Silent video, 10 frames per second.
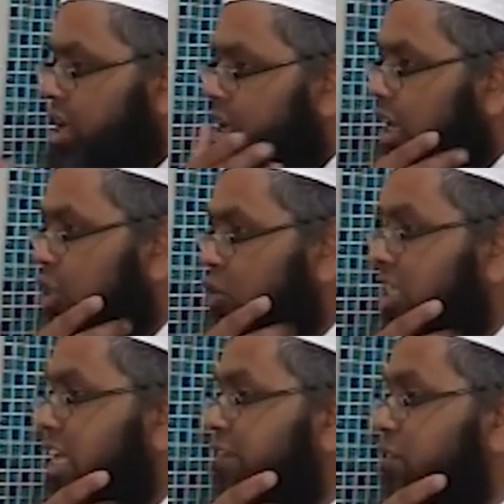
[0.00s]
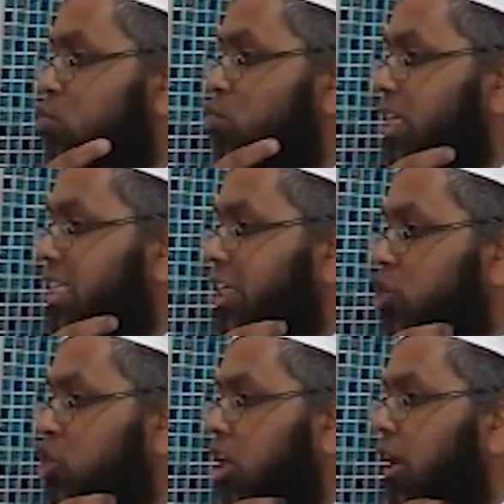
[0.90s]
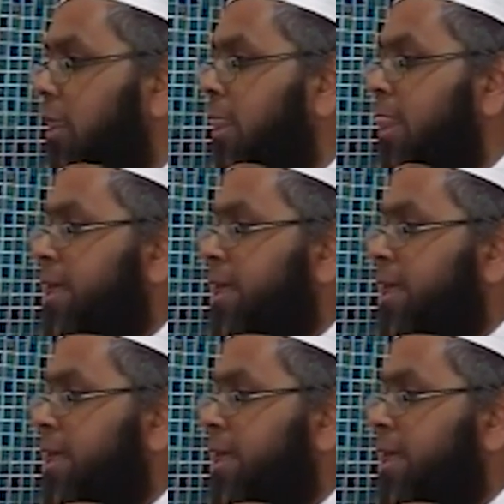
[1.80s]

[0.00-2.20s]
to say a few words, inshallah.